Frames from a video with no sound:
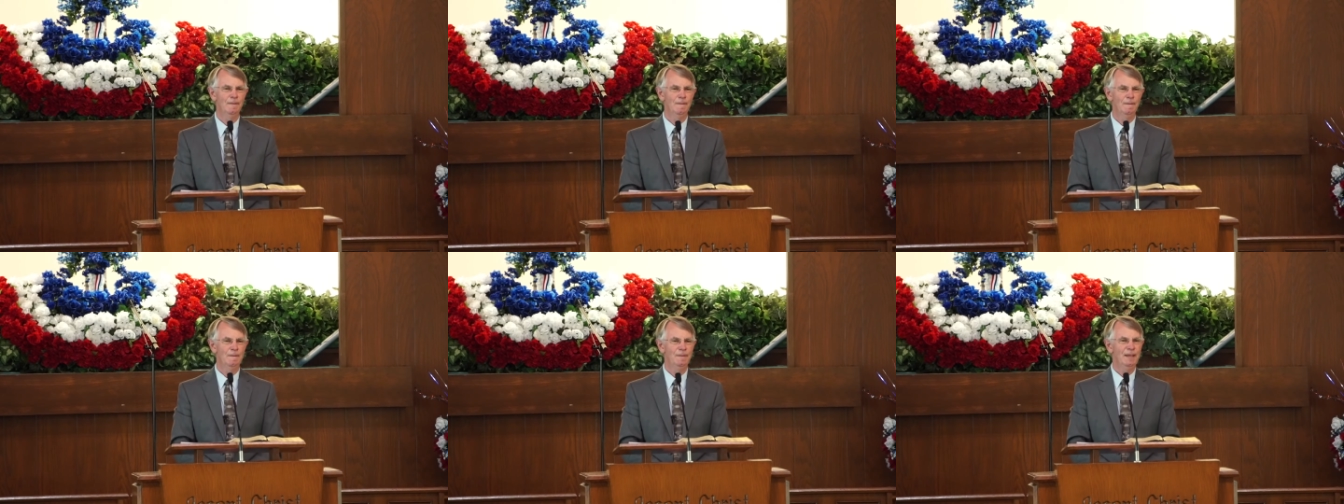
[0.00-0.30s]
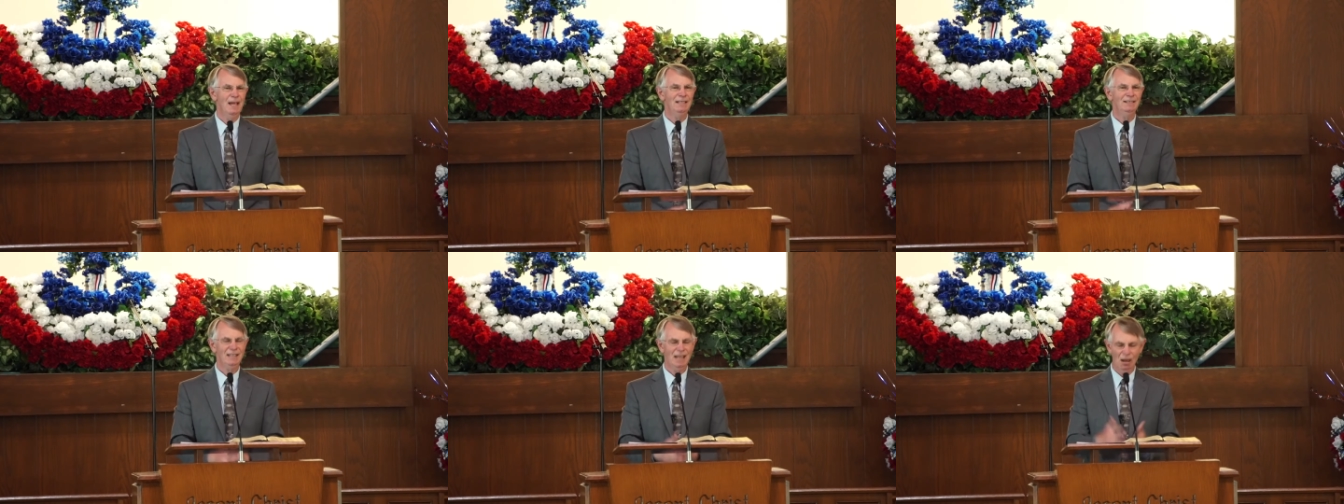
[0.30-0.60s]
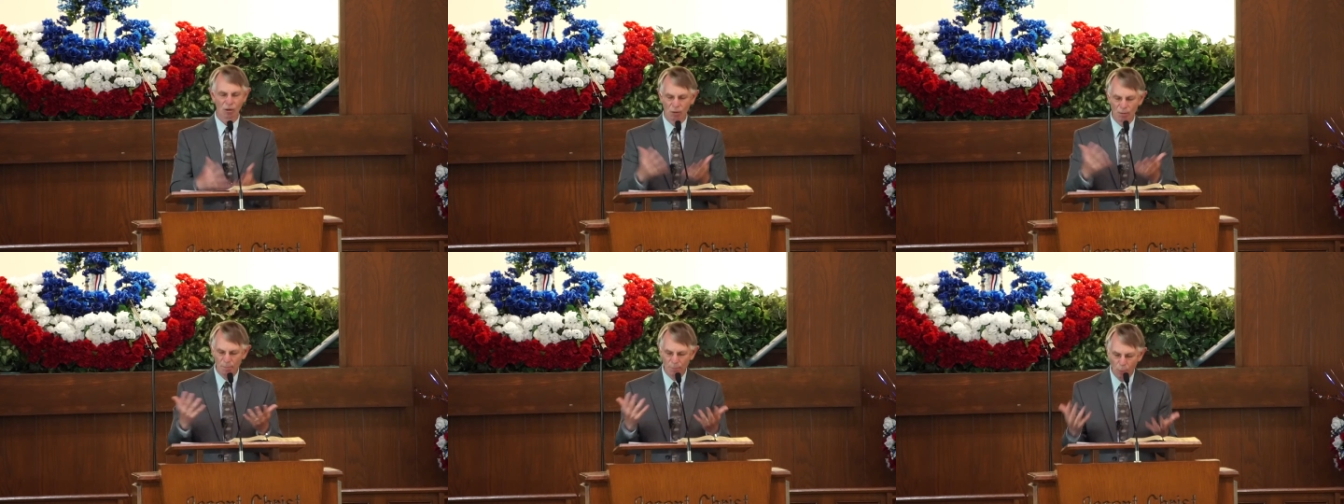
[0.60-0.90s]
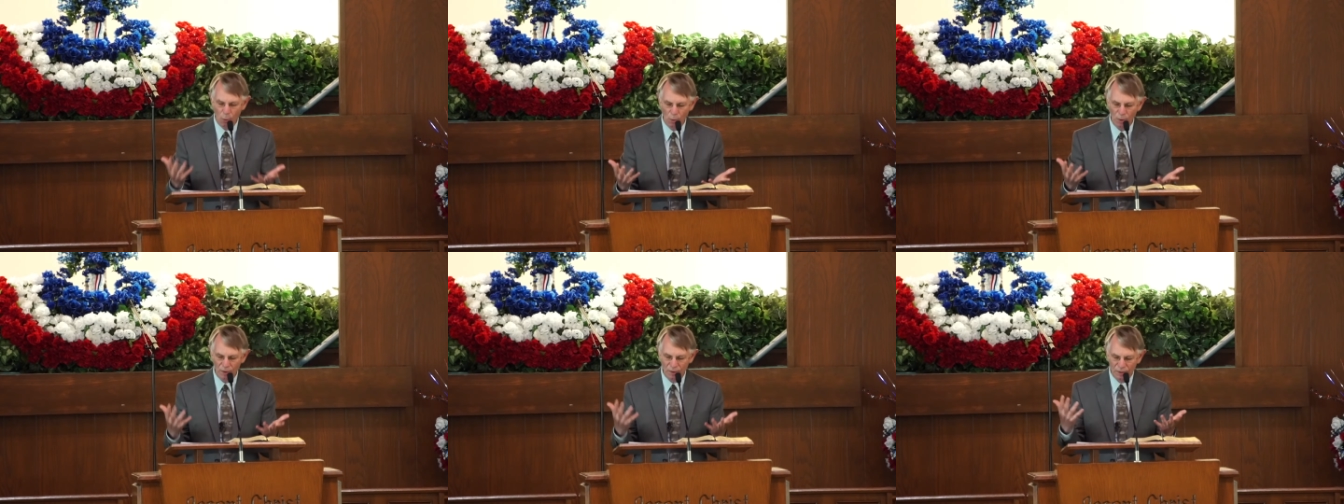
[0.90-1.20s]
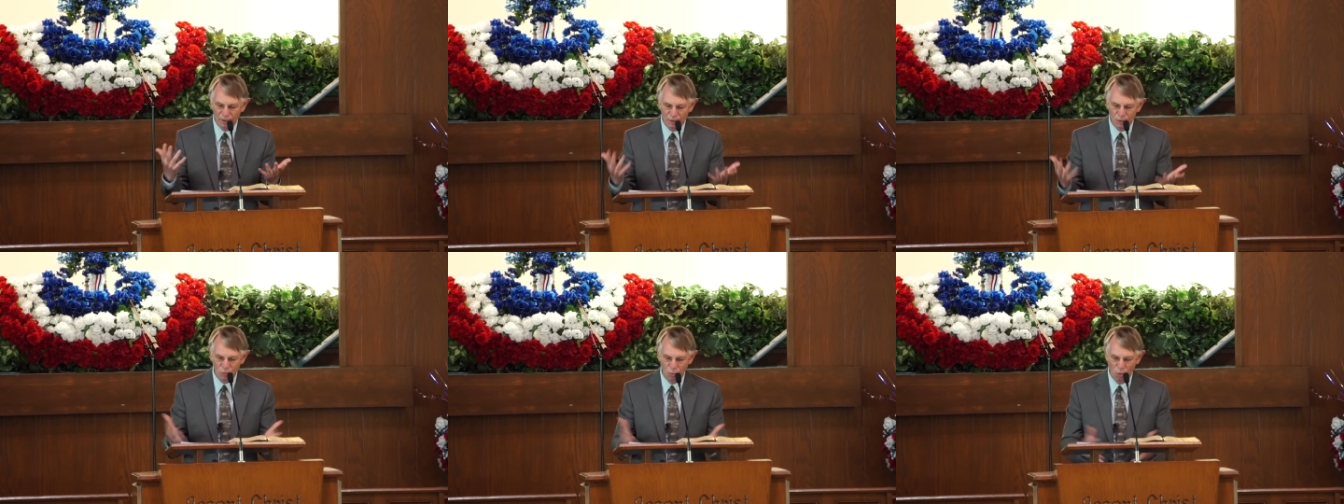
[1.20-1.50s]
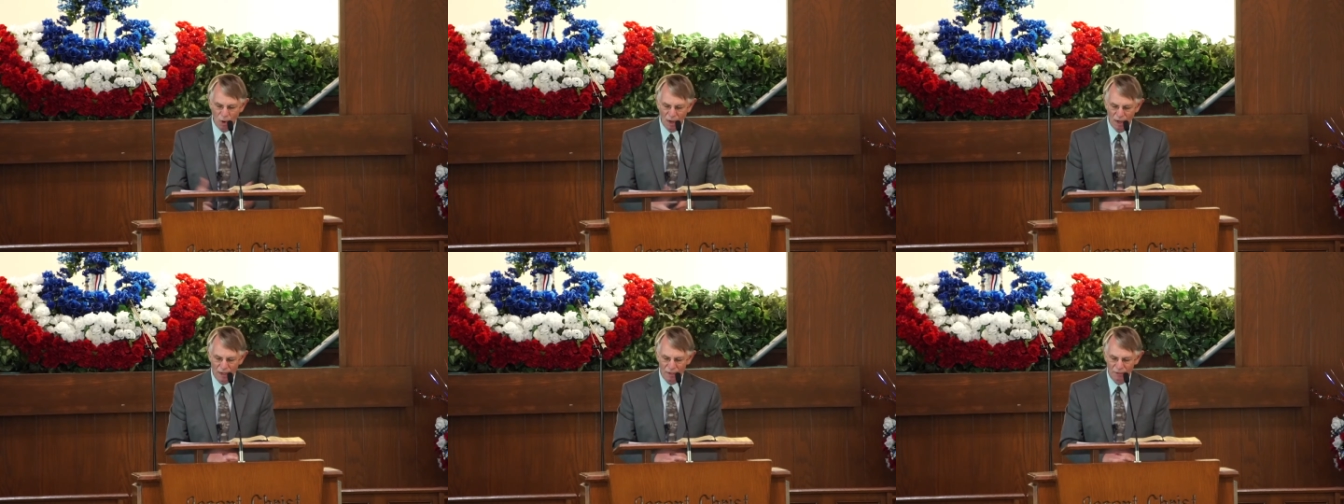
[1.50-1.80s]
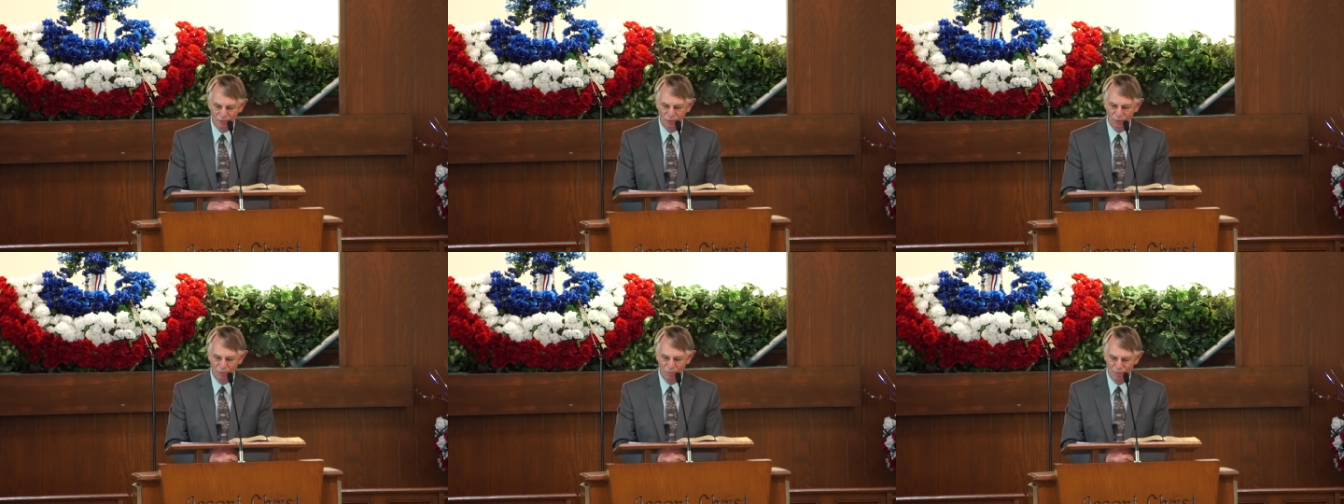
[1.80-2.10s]
That's how important this
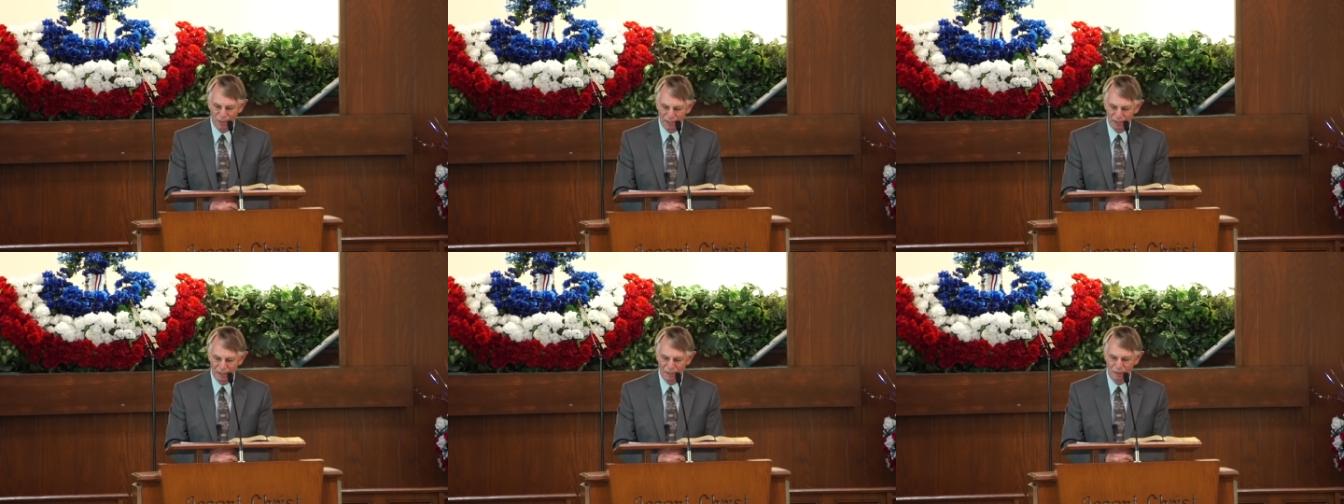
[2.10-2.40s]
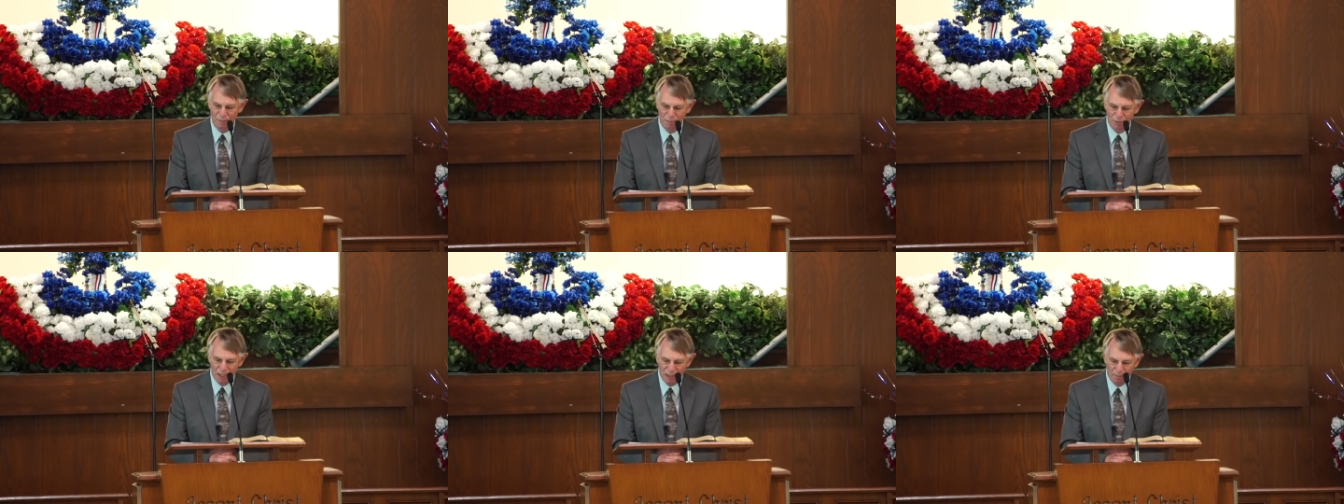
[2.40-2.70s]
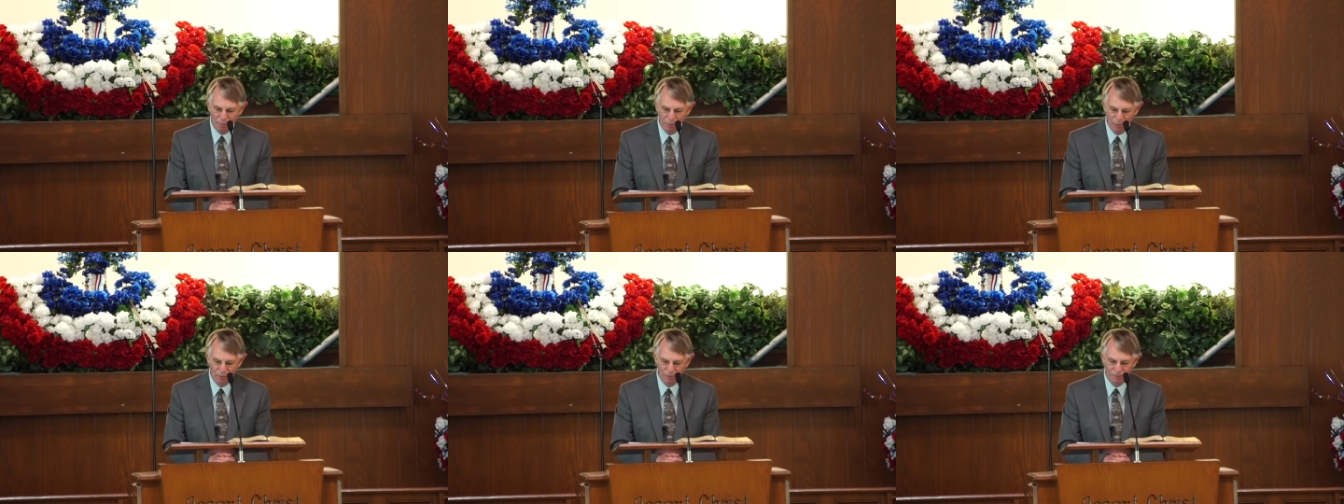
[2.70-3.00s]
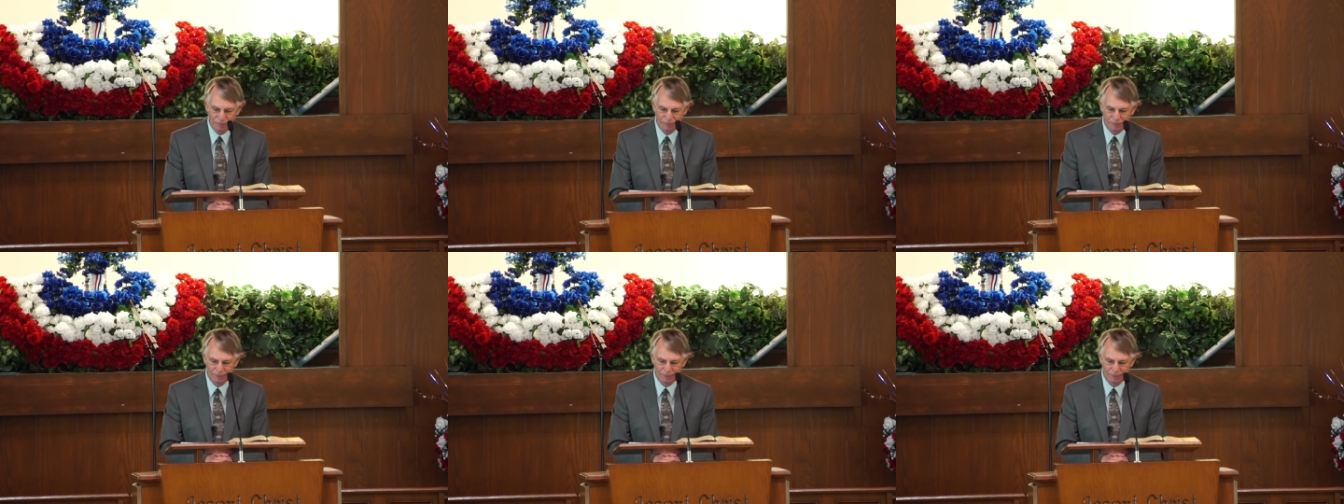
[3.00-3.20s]
was to many of the people.